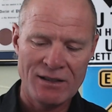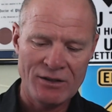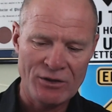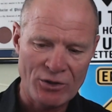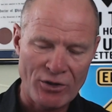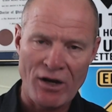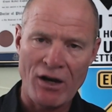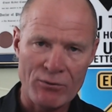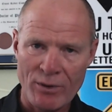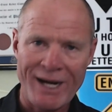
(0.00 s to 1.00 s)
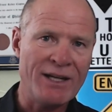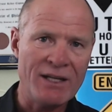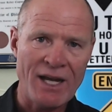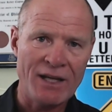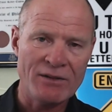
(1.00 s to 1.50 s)
you're not ready
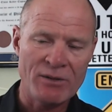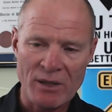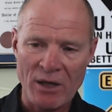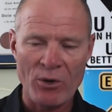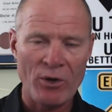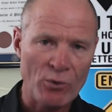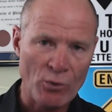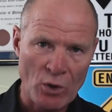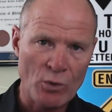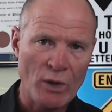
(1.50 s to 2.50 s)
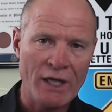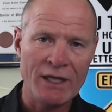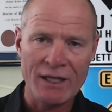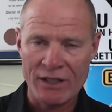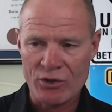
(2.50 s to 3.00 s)
yet to be out on the
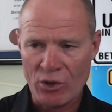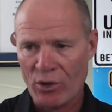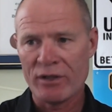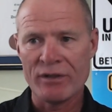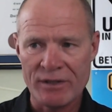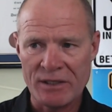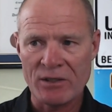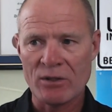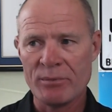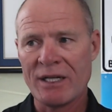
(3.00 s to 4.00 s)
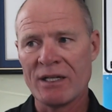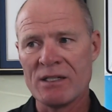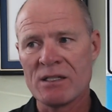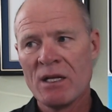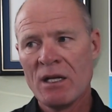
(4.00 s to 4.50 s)
roadway and turning the vehicle,
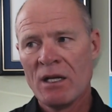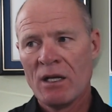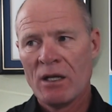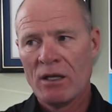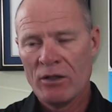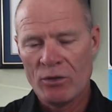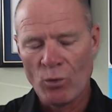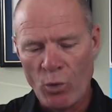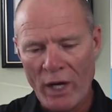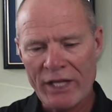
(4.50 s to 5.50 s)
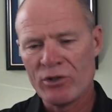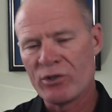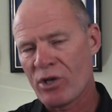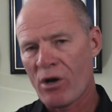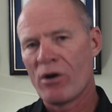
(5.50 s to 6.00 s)
because when you're
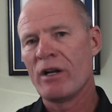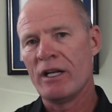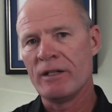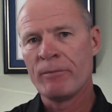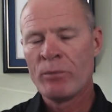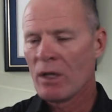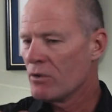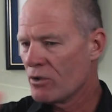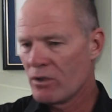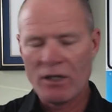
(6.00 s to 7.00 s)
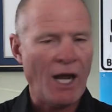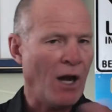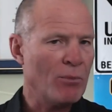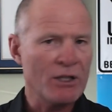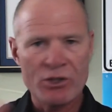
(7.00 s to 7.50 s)
turning,
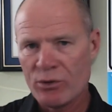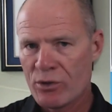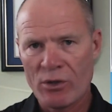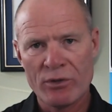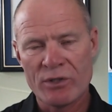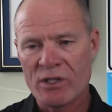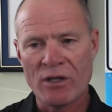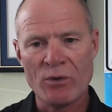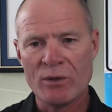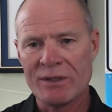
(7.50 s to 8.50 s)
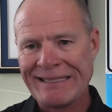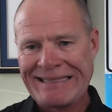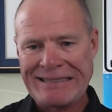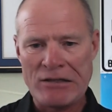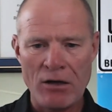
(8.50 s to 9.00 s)
how much you turn the steering wheel
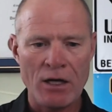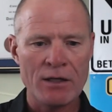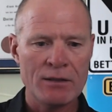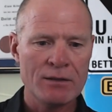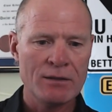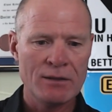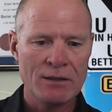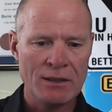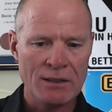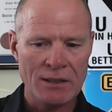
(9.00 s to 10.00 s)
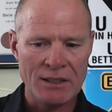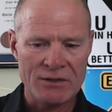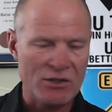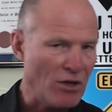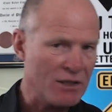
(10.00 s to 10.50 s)
is not,
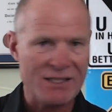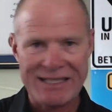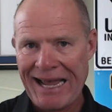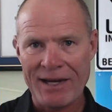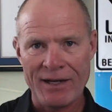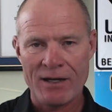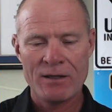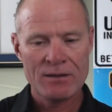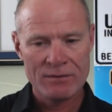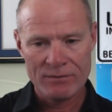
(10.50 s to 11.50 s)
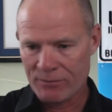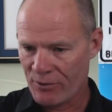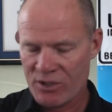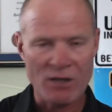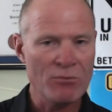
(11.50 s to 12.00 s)
it's not static.
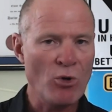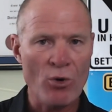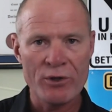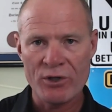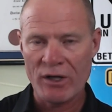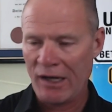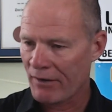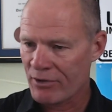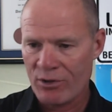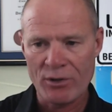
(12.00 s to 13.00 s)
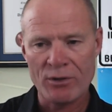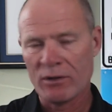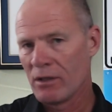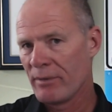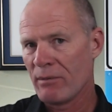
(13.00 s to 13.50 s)
For some corners you're going to have to turn a
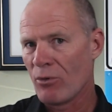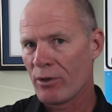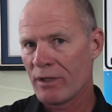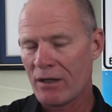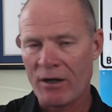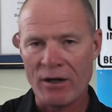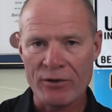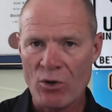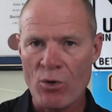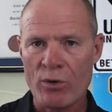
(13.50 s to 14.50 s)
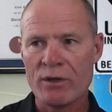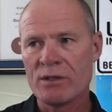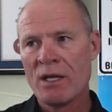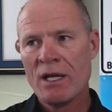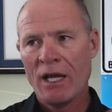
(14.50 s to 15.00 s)
little bit more than on other
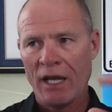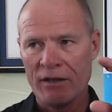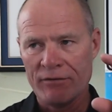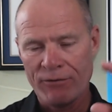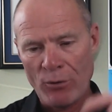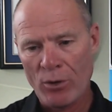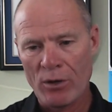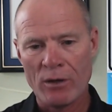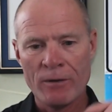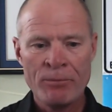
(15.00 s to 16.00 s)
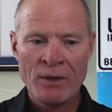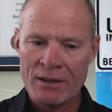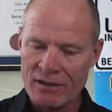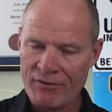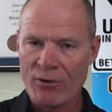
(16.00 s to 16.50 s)
corners, and for
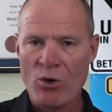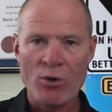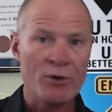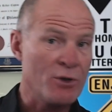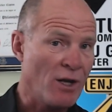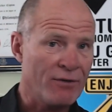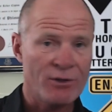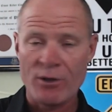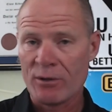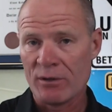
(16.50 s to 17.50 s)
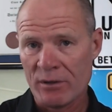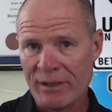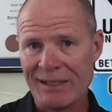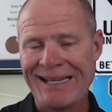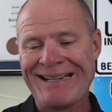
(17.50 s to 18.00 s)
different corners you're going to have to turn a little
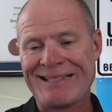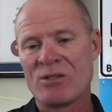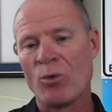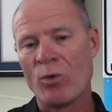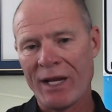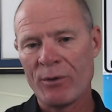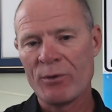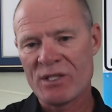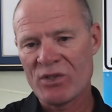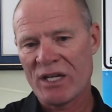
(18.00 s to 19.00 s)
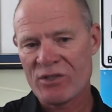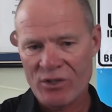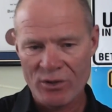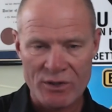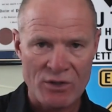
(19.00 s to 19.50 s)
bit less. So what I would suggest to
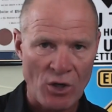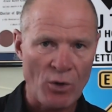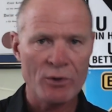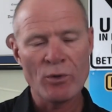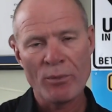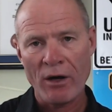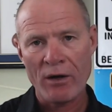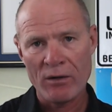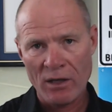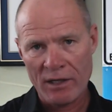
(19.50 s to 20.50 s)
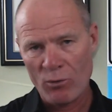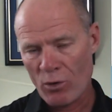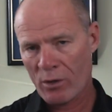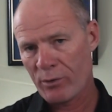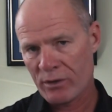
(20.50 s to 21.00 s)
you is to go into a parking lot and
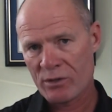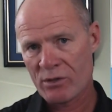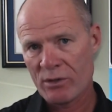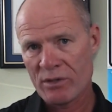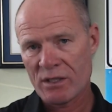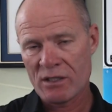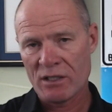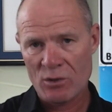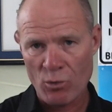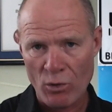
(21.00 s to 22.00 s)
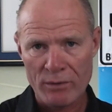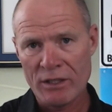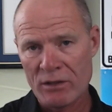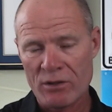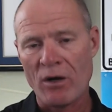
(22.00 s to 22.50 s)
work with those 36-inch,
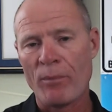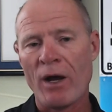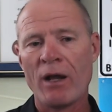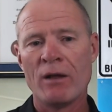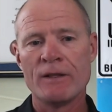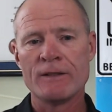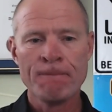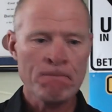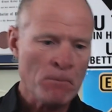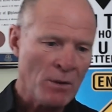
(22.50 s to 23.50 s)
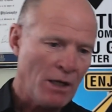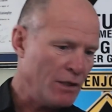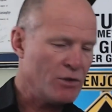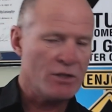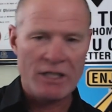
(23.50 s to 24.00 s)
1-meter tall pylons
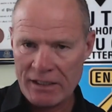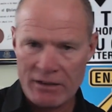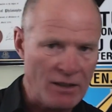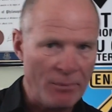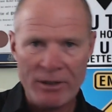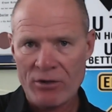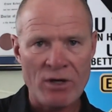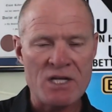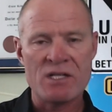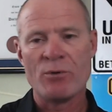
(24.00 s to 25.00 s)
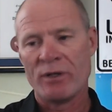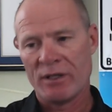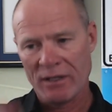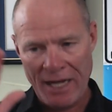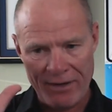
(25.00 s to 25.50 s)
and get a bit crazy with
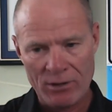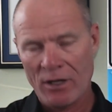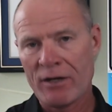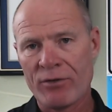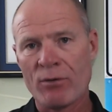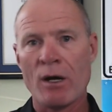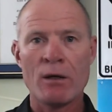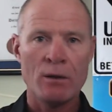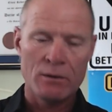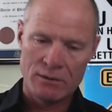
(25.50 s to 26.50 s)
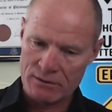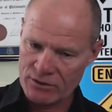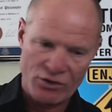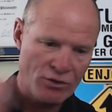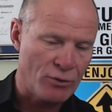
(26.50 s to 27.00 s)
it. Have a lot of throttle and
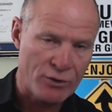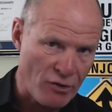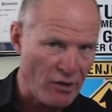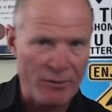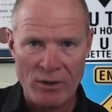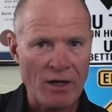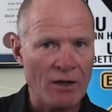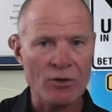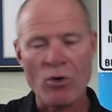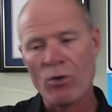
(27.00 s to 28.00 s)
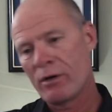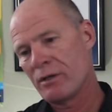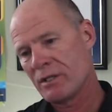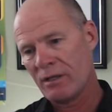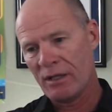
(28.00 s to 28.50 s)
go screaming around the
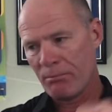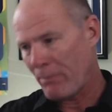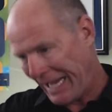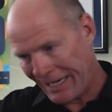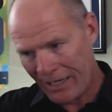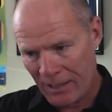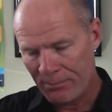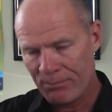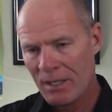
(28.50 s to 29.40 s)
corners, and then back up